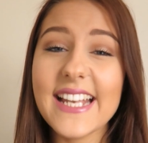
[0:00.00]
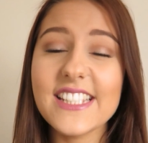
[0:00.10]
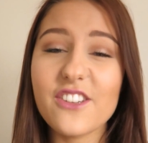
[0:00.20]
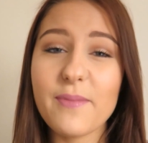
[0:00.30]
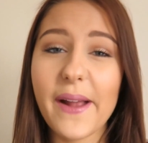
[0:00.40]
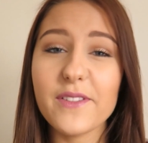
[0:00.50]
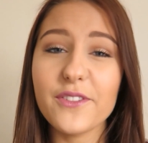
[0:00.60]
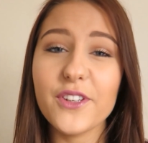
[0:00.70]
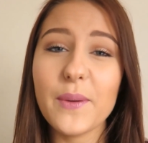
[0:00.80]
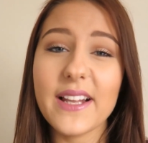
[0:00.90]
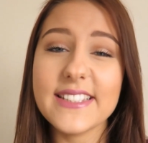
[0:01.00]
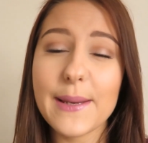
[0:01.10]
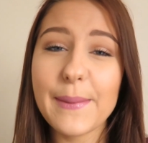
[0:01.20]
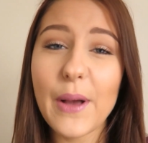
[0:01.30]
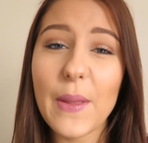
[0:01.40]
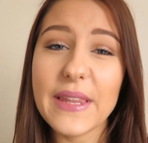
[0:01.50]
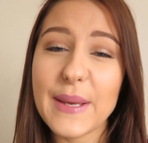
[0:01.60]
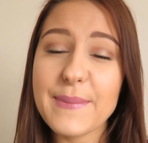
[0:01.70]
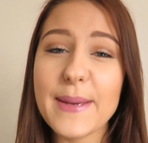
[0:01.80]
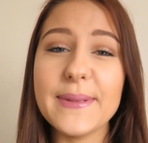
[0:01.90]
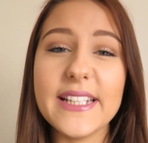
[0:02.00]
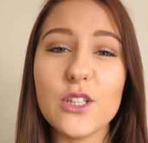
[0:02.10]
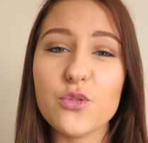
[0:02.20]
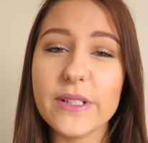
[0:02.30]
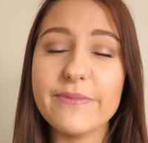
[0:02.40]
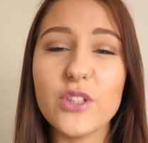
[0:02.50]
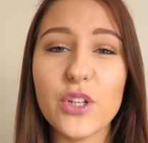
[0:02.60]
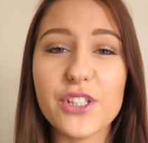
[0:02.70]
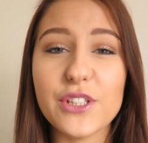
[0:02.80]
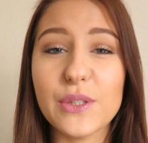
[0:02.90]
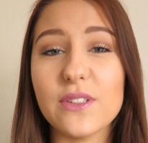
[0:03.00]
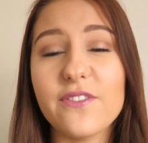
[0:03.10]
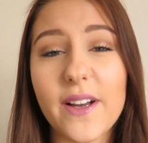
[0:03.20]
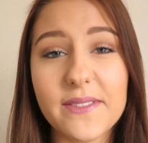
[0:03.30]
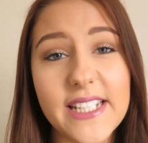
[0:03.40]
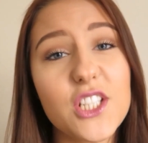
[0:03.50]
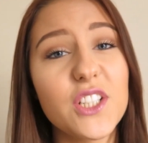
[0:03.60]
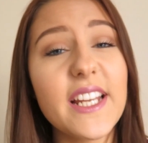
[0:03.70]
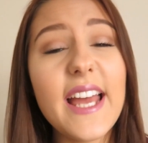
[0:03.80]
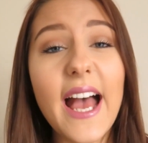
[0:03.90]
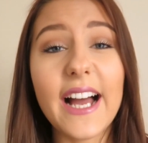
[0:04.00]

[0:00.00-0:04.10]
the end of my review and demo on the Maybelline Dream Flawless Nude Foundation.